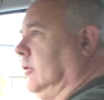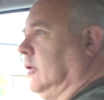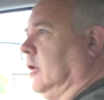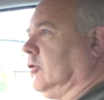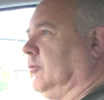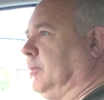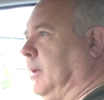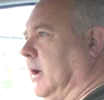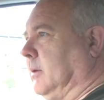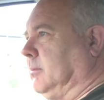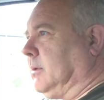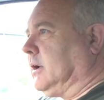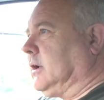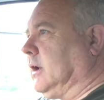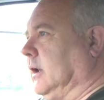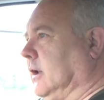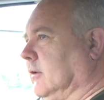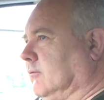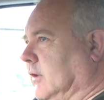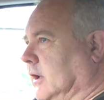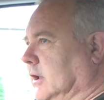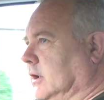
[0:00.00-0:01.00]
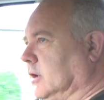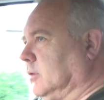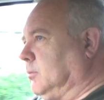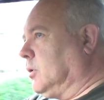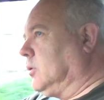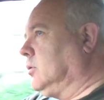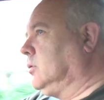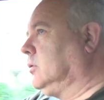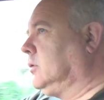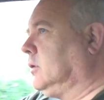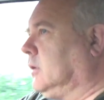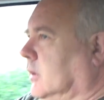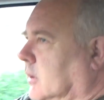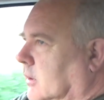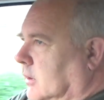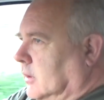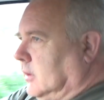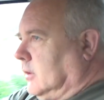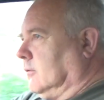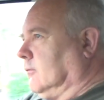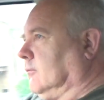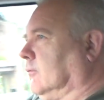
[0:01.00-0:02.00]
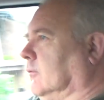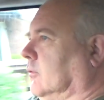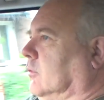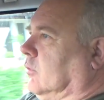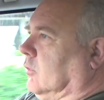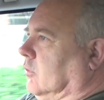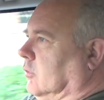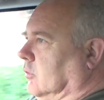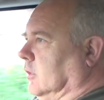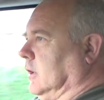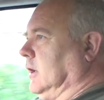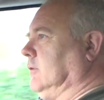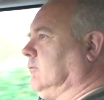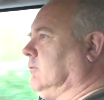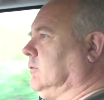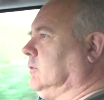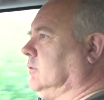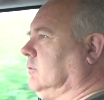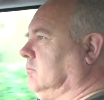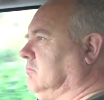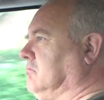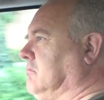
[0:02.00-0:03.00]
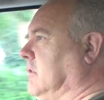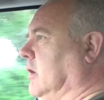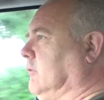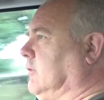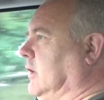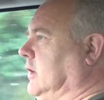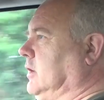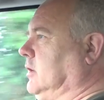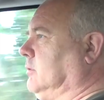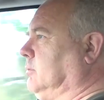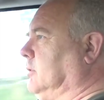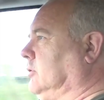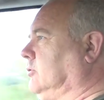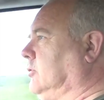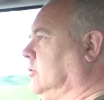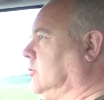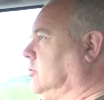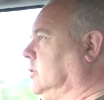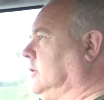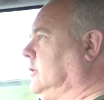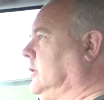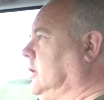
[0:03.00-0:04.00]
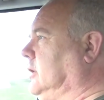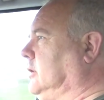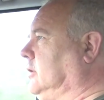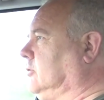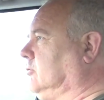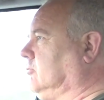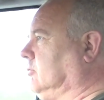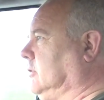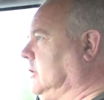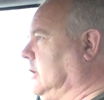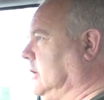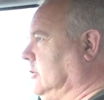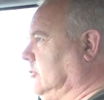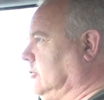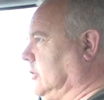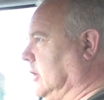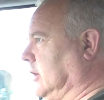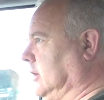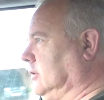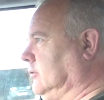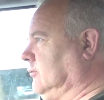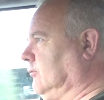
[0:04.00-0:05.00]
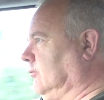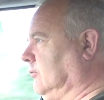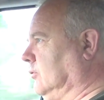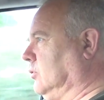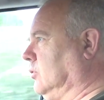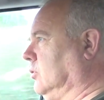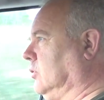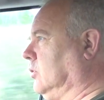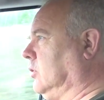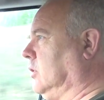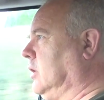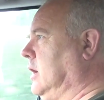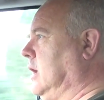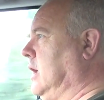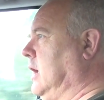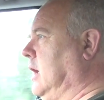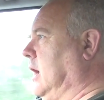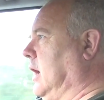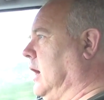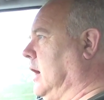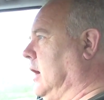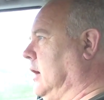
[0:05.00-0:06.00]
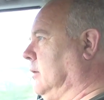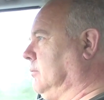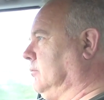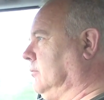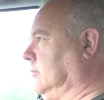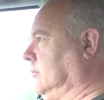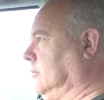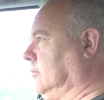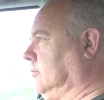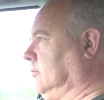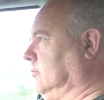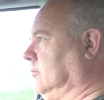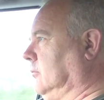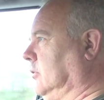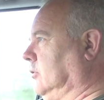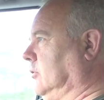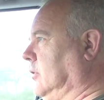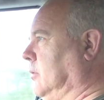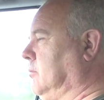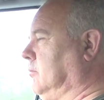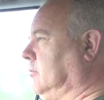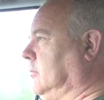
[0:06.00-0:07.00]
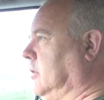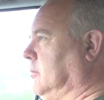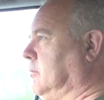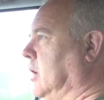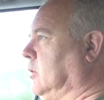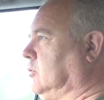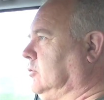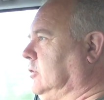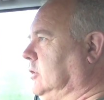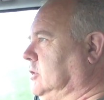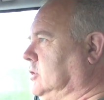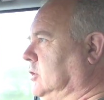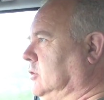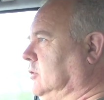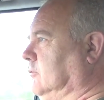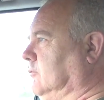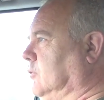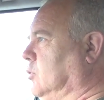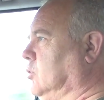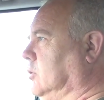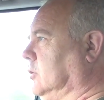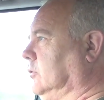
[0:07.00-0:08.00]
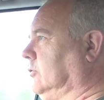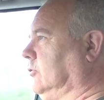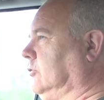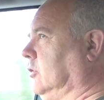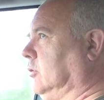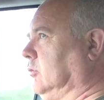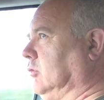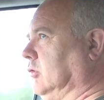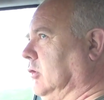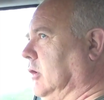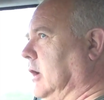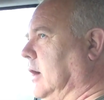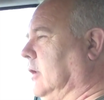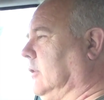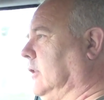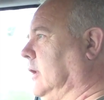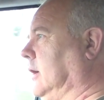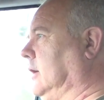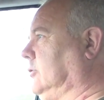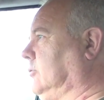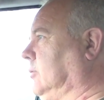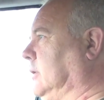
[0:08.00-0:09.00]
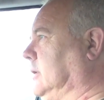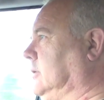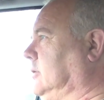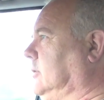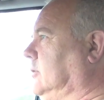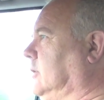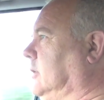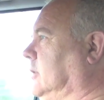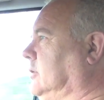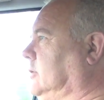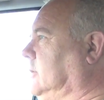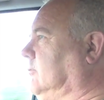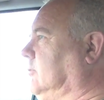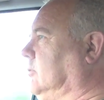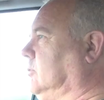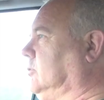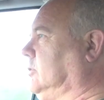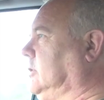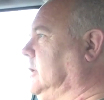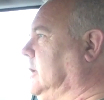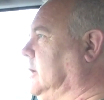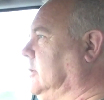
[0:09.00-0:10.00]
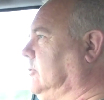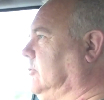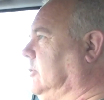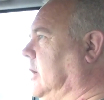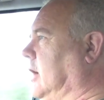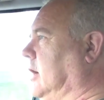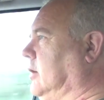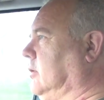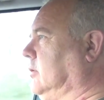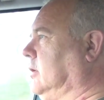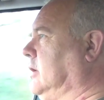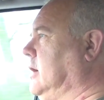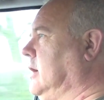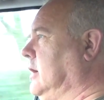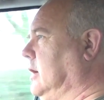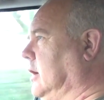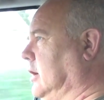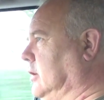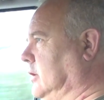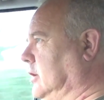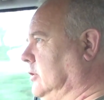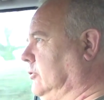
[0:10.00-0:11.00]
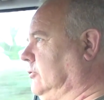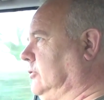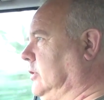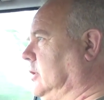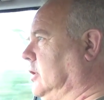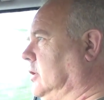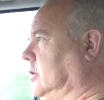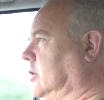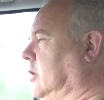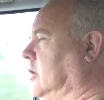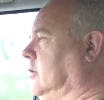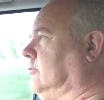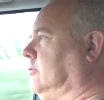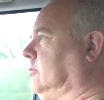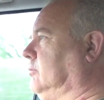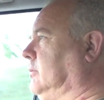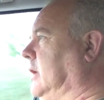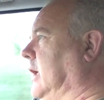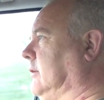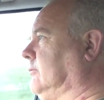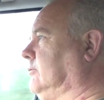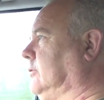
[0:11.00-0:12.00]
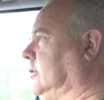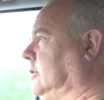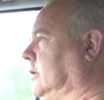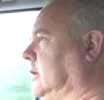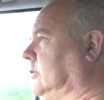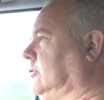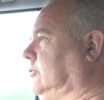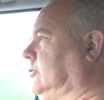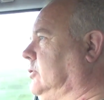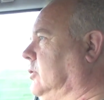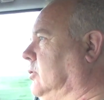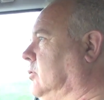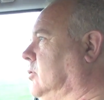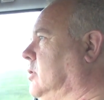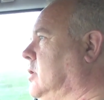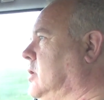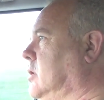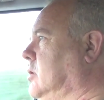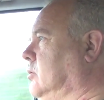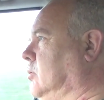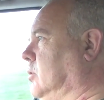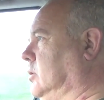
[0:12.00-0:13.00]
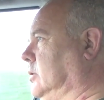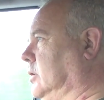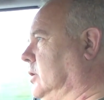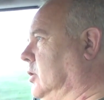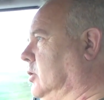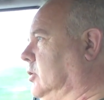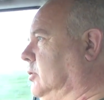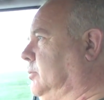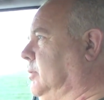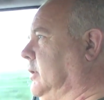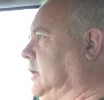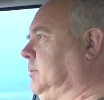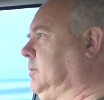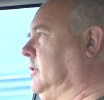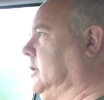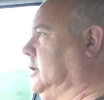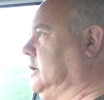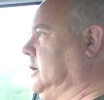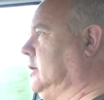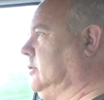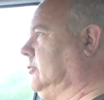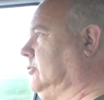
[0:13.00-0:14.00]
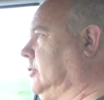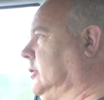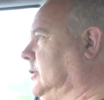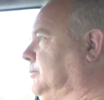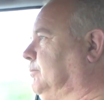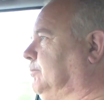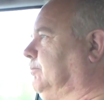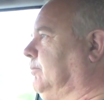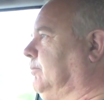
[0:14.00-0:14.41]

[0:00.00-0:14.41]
that's publicly available, or even available at all in the industry these days, for the multitude of organs that were out there 20, 30, 40 years ago, and there's still a lot of them left, and that's still what a lot of people are using.